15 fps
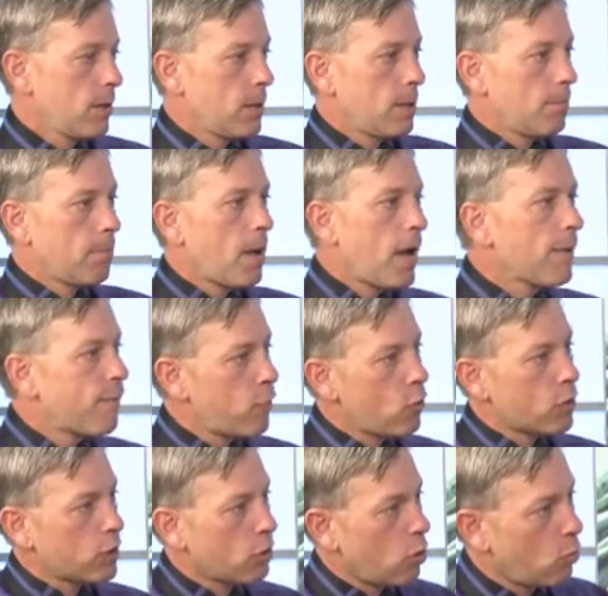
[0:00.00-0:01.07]
my
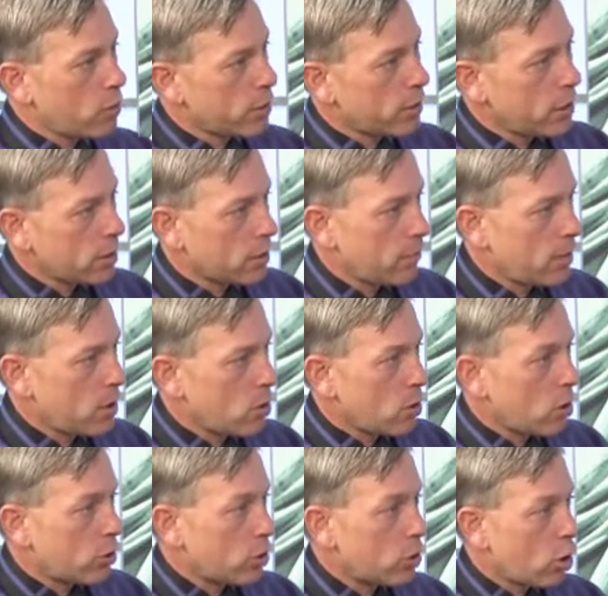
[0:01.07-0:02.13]
focus always needs to be
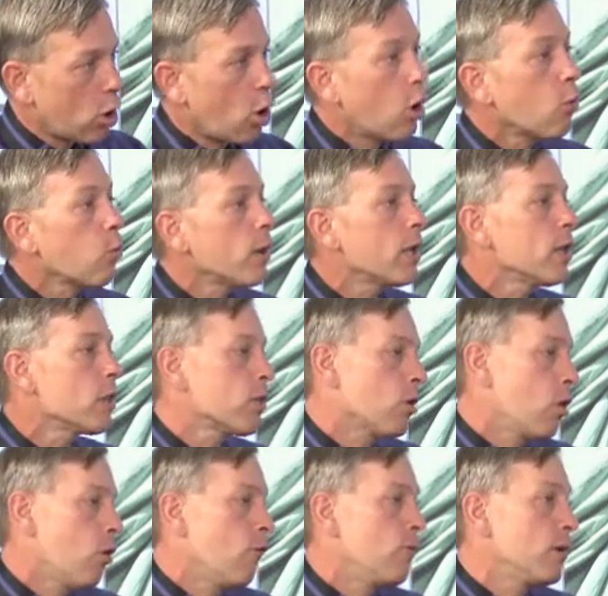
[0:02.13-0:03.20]
on are we
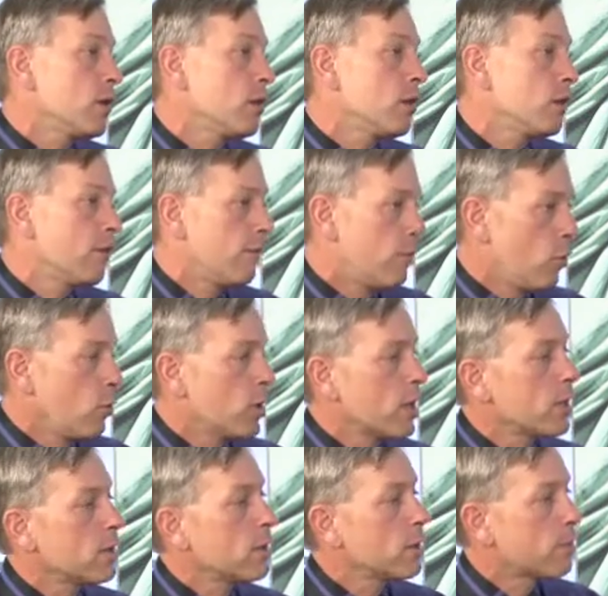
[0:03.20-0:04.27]
solving the
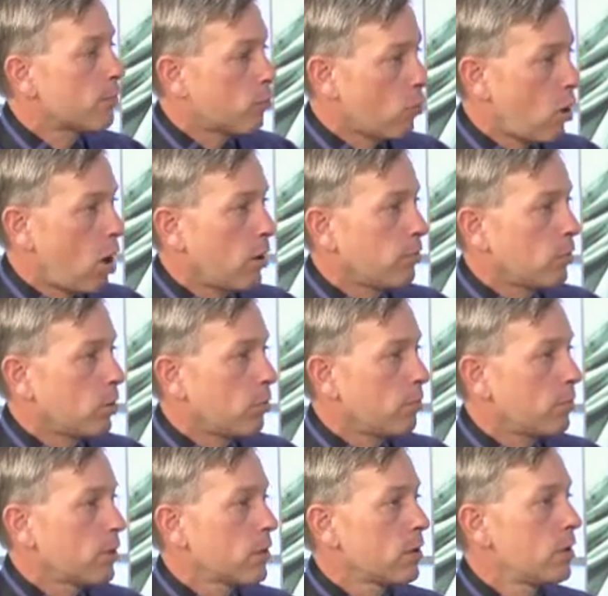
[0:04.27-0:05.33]
voting
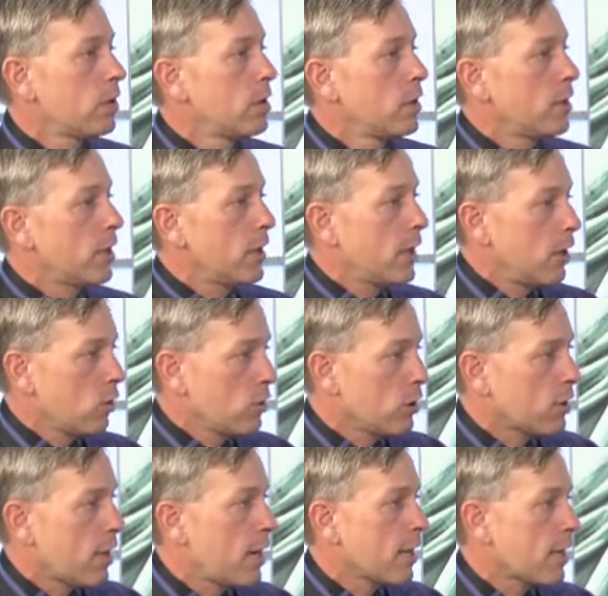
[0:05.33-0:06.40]
problems here in the
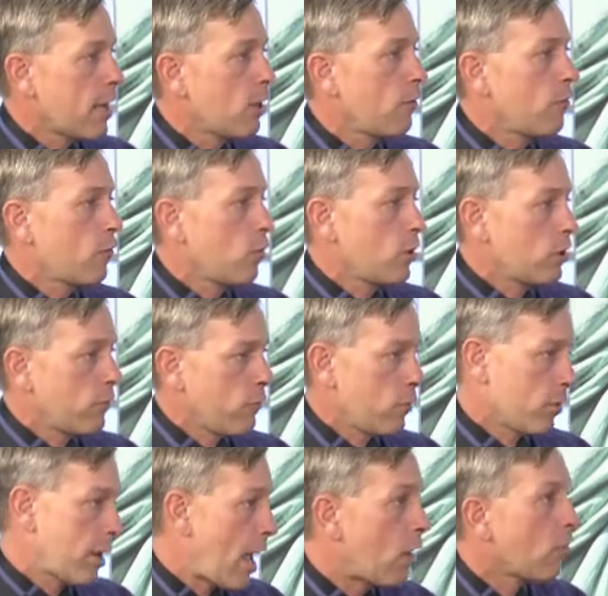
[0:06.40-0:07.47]
state of California for
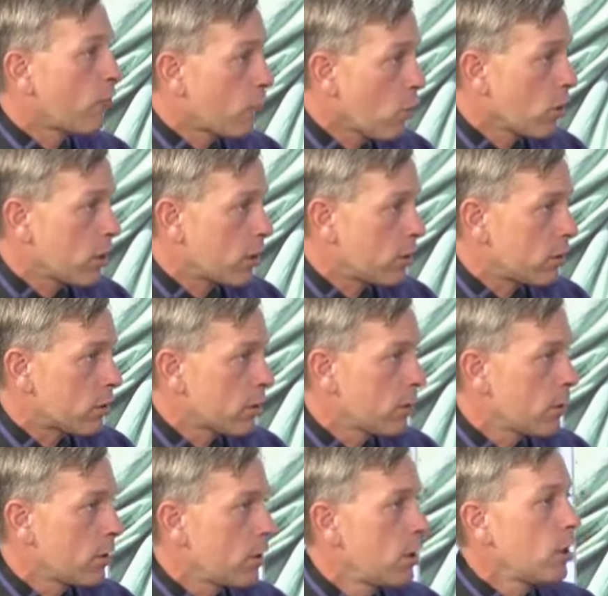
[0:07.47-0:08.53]
Californians?
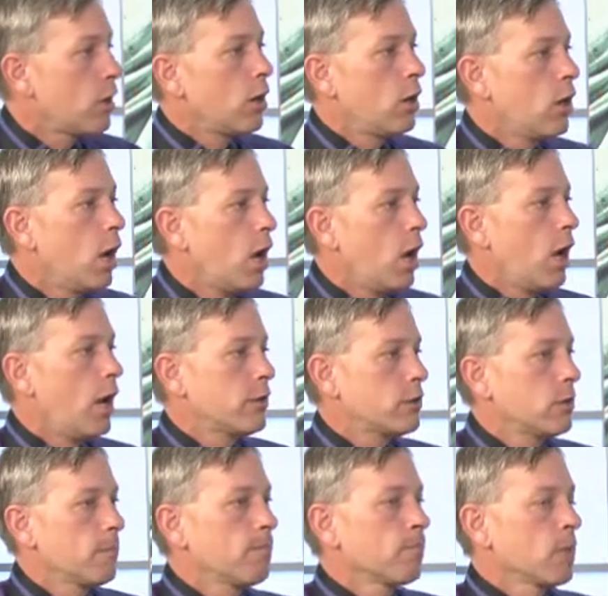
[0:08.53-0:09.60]

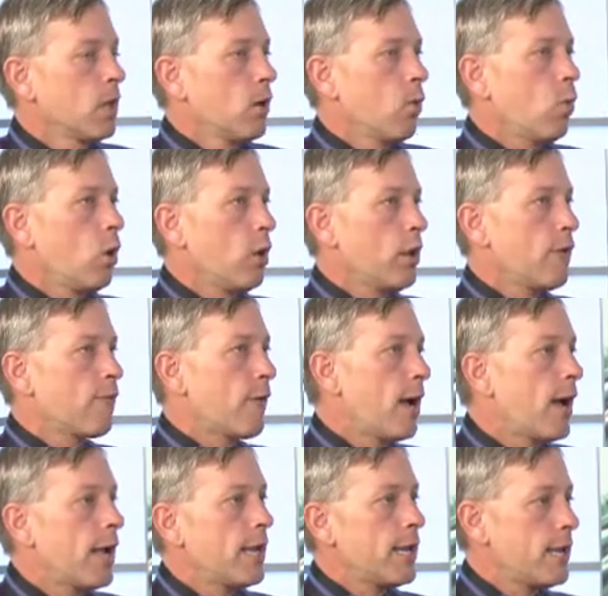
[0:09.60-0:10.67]
Not, well, if
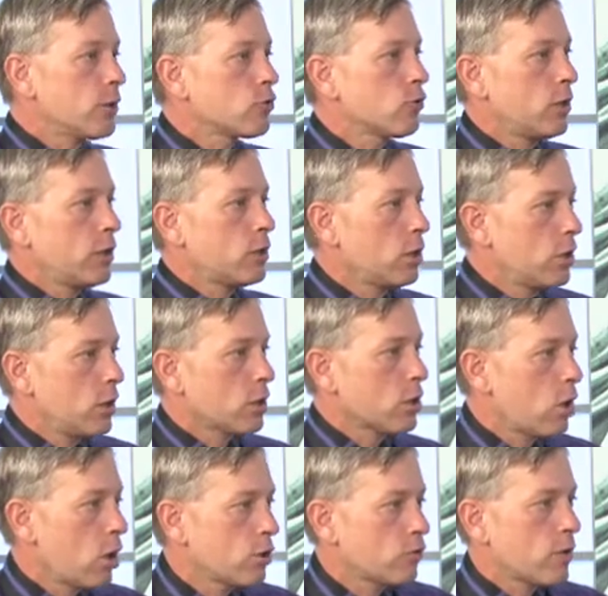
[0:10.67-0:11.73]
I enter into this
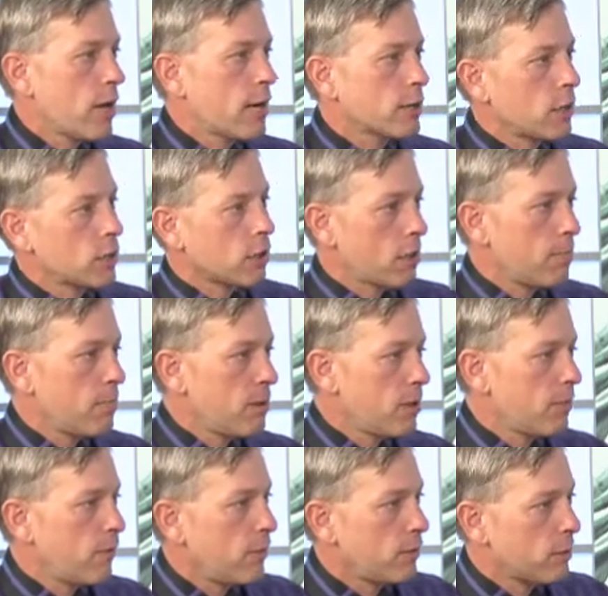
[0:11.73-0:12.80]
contract, it's going to
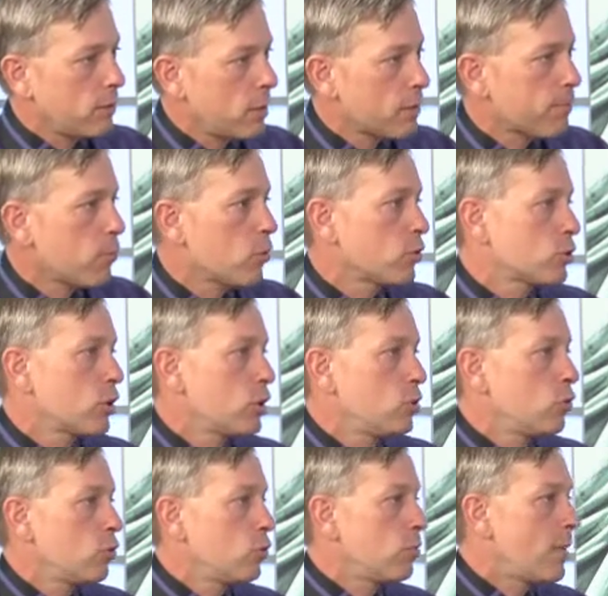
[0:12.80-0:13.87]
benefit this person
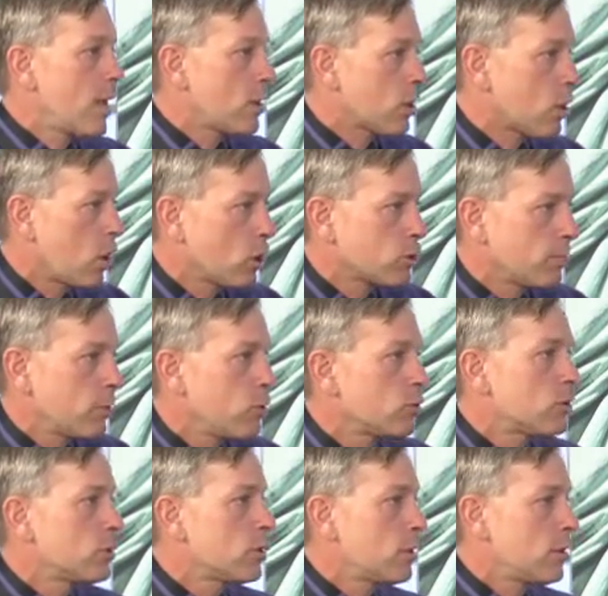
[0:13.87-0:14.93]
who makes a
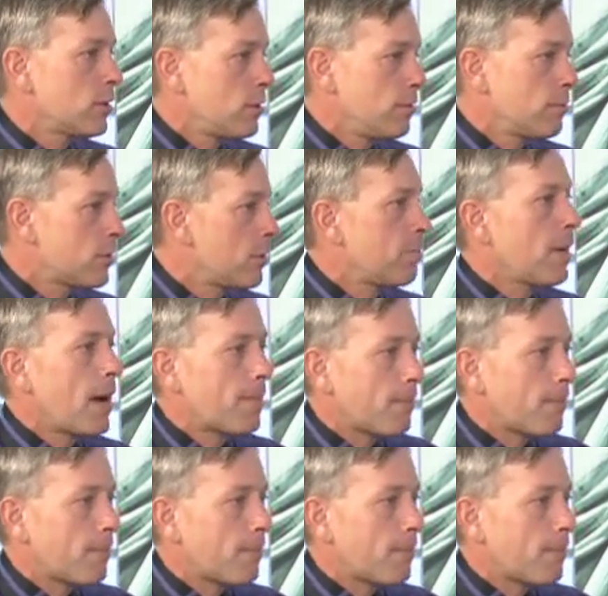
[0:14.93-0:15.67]
contribution to, to my